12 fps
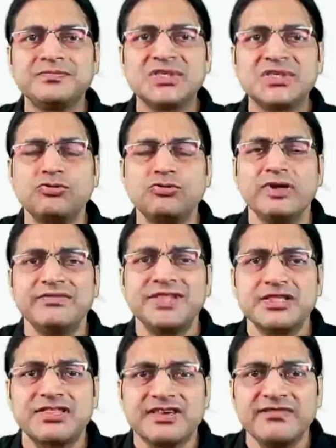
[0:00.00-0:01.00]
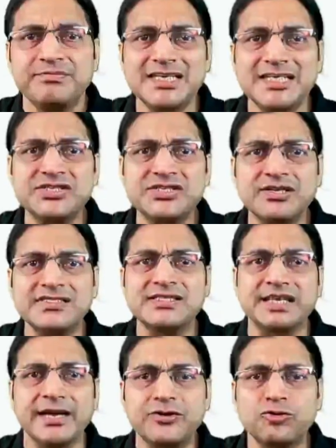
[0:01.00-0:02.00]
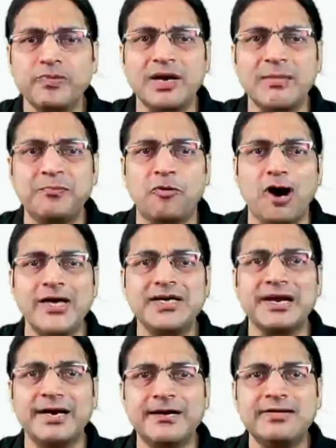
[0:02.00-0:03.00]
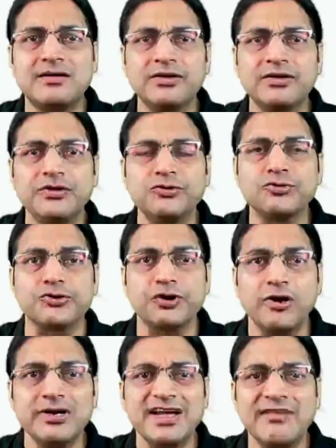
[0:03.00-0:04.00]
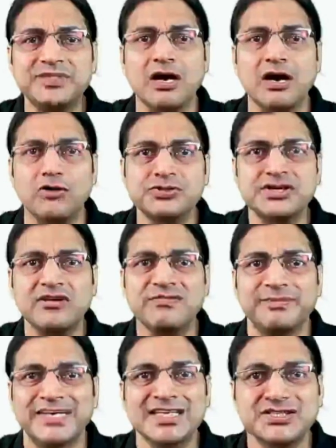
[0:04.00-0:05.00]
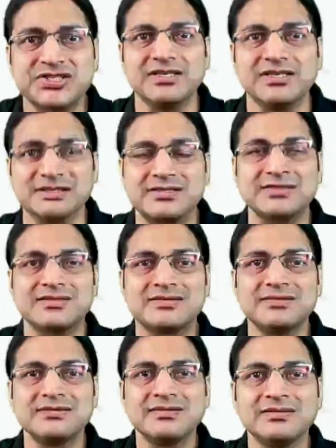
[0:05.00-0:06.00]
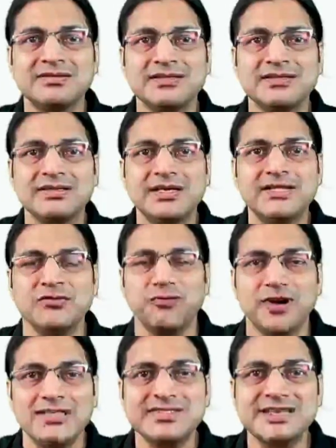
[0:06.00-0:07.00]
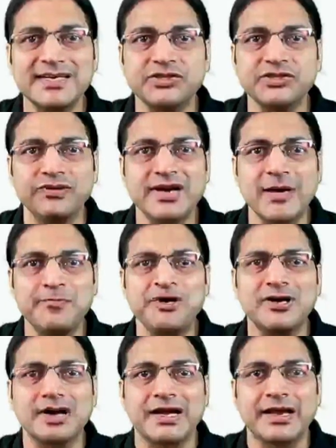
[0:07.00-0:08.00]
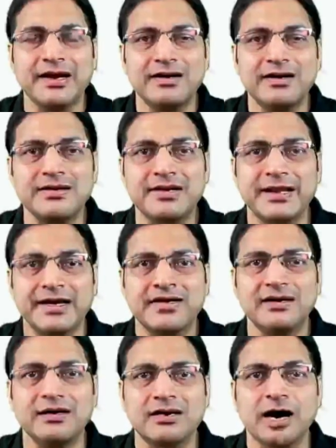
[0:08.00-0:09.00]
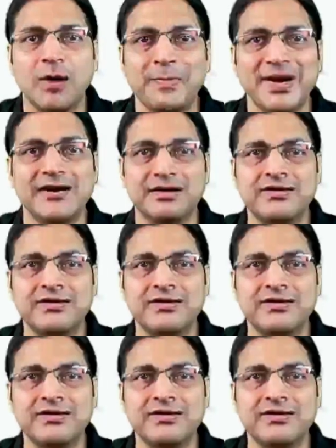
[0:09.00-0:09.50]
So if the chief minister is yet to be appointed, you do not have the council of ministers. In the worst case, you would have a caretaker government.